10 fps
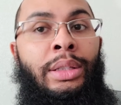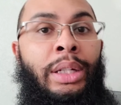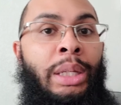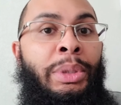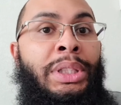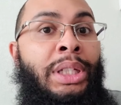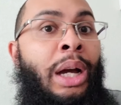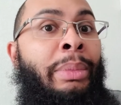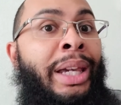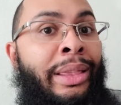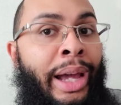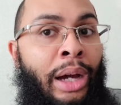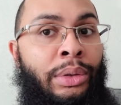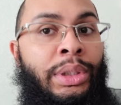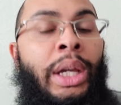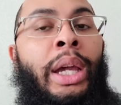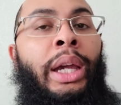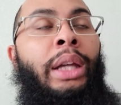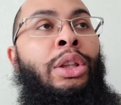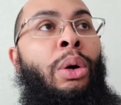demons to come in the house.
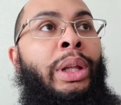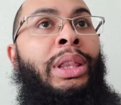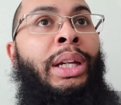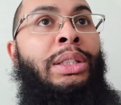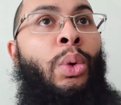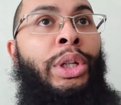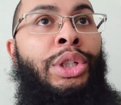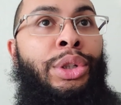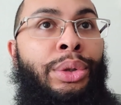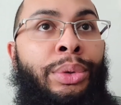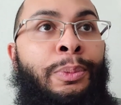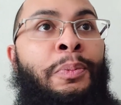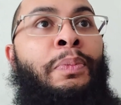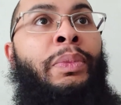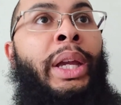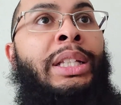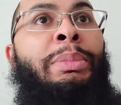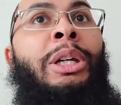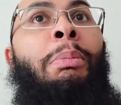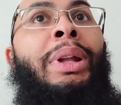The only thing it's going to do is
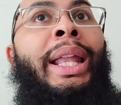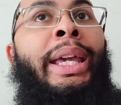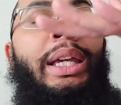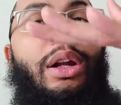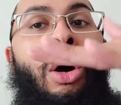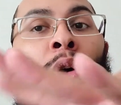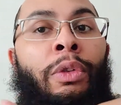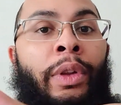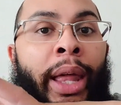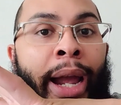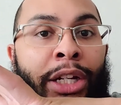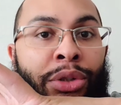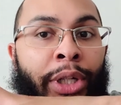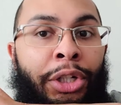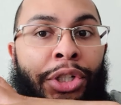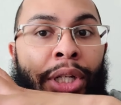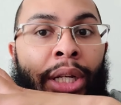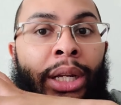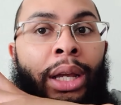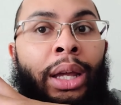be a blanket over the actual energy,